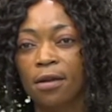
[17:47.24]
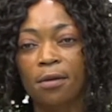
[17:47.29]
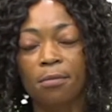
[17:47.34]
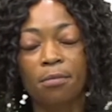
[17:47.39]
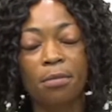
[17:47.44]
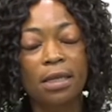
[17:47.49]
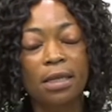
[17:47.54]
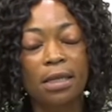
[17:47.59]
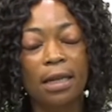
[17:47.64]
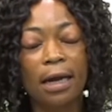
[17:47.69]

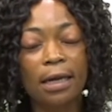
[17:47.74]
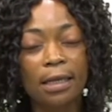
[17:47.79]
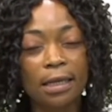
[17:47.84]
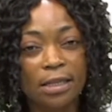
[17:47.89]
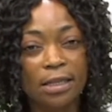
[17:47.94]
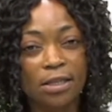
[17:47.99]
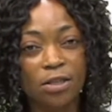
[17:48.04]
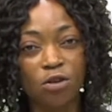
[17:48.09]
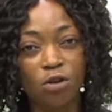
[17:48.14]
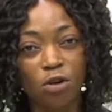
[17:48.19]
But
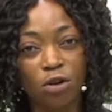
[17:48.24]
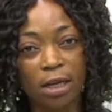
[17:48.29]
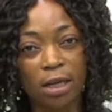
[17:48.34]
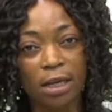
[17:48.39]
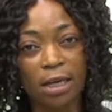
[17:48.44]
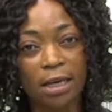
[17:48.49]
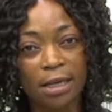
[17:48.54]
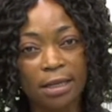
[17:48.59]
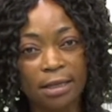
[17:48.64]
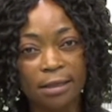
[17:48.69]
that is not
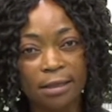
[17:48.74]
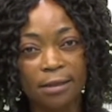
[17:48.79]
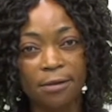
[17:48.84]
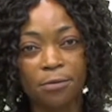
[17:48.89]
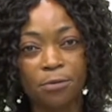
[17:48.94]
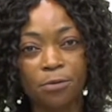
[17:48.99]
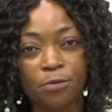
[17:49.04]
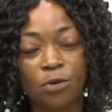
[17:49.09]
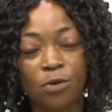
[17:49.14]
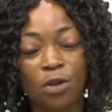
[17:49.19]
the case.
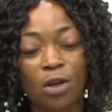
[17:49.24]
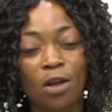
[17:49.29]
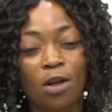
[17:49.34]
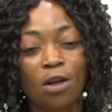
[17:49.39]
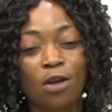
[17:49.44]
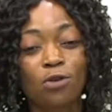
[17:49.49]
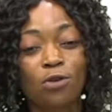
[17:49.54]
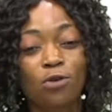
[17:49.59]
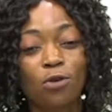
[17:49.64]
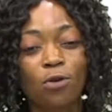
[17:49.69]

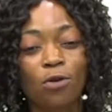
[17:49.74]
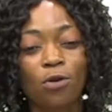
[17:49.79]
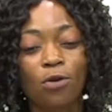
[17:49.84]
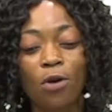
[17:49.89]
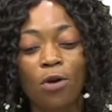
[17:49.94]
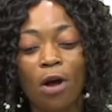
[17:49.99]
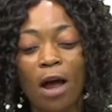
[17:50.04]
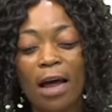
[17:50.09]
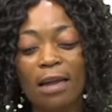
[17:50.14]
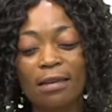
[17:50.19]

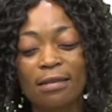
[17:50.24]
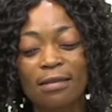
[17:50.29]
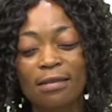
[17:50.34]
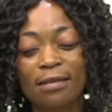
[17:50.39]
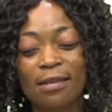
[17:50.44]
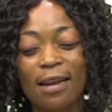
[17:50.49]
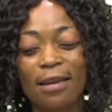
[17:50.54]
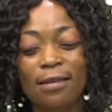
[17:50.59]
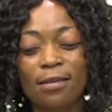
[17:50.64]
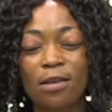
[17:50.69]
So as
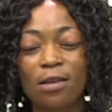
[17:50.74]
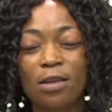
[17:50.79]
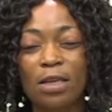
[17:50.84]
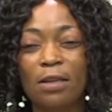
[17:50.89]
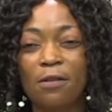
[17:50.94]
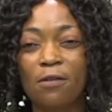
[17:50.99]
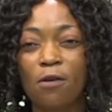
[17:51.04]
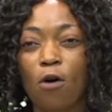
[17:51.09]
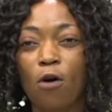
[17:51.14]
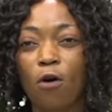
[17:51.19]
this
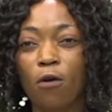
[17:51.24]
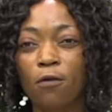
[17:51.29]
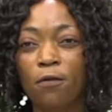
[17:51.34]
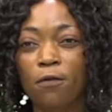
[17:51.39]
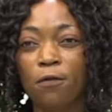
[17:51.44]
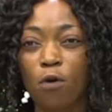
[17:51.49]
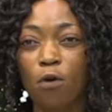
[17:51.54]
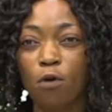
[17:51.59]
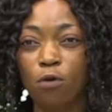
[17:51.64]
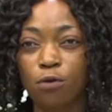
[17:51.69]
lesson
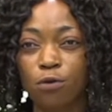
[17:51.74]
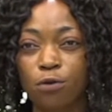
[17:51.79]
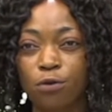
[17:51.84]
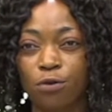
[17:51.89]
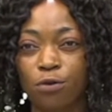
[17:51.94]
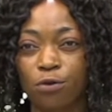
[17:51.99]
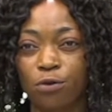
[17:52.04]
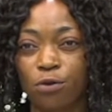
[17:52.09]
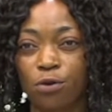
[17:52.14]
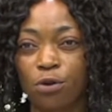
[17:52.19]

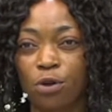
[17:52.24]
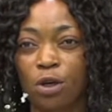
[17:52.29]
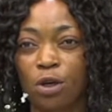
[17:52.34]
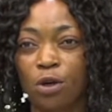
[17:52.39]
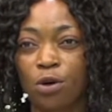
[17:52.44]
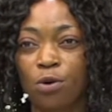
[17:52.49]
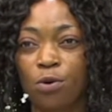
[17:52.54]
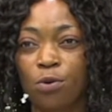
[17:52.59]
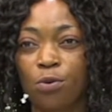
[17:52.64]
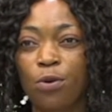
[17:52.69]
unfolds,
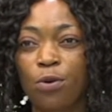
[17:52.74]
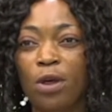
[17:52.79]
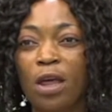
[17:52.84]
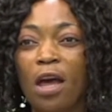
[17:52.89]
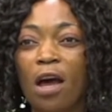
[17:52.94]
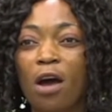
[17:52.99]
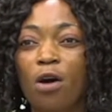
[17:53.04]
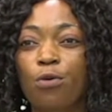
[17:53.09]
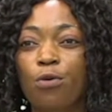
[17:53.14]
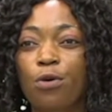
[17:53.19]

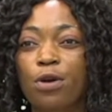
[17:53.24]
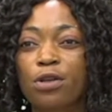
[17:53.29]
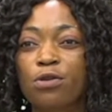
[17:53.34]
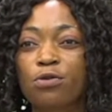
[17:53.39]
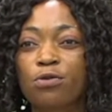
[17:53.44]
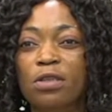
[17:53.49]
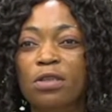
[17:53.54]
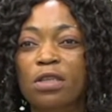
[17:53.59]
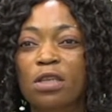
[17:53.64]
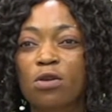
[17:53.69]
we are going
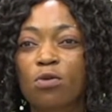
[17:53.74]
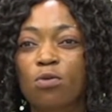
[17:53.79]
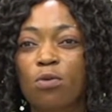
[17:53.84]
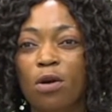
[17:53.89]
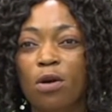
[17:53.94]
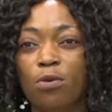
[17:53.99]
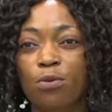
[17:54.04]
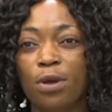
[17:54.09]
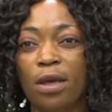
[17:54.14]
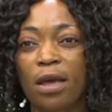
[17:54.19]
to see
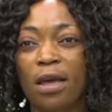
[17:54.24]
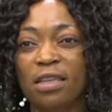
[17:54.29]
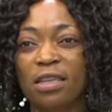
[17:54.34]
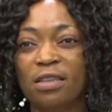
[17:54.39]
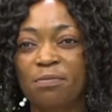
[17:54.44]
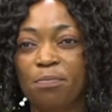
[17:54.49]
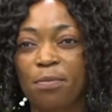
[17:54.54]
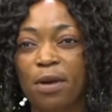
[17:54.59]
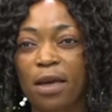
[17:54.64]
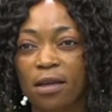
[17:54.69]
what we
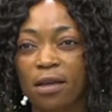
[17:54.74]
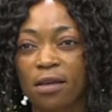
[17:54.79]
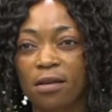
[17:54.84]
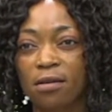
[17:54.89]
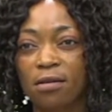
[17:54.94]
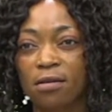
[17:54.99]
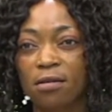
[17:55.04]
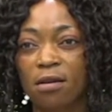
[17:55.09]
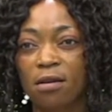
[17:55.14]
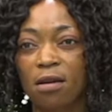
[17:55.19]
expect
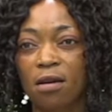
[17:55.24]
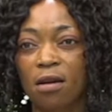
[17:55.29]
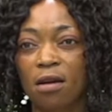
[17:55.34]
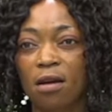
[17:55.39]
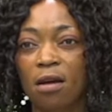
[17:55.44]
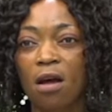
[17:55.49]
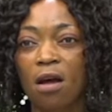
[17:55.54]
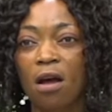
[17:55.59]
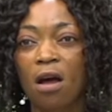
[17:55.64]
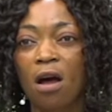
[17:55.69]

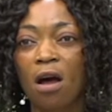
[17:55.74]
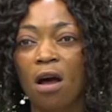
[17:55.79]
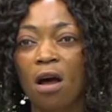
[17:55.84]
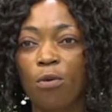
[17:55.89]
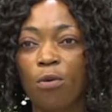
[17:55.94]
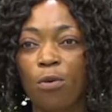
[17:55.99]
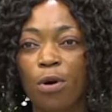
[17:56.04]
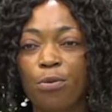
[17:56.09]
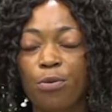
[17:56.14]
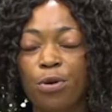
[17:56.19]

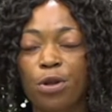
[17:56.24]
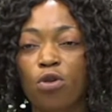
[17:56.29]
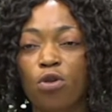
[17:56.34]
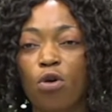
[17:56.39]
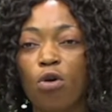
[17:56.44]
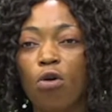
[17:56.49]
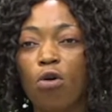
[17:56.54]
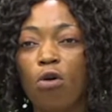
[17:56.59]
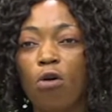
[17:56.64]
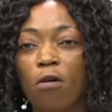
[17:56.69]
when we
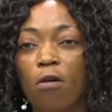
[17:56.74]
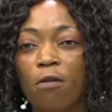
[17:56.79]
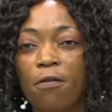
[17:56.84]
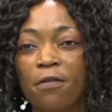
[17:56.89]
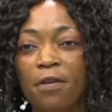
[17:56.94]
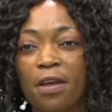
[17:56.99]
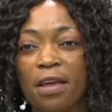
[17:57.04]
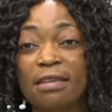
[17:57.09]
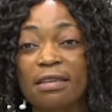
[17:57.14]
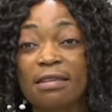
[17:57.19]
talk
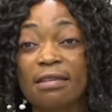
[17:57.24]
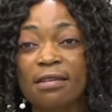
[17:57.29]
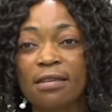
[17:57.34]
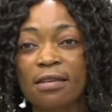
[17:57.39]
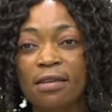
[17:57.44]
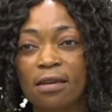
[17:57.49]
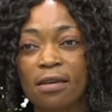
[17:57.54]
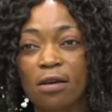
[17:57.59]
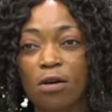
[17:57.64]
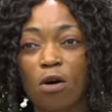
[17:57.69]

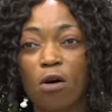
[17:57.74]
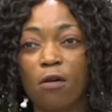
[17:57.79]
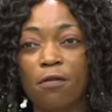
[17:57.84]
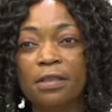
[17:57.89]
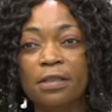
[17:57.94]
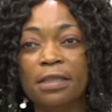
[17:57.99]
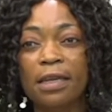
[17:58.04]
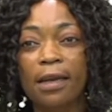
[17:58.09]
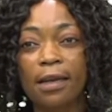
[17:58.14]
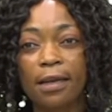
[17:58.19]
of
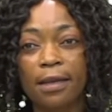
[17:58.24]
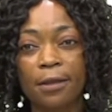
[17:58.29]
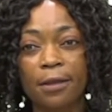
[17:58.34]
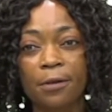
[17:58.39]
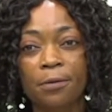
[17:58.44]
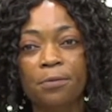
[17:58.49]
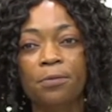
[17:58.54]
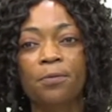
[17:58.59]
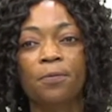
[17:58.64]
selling.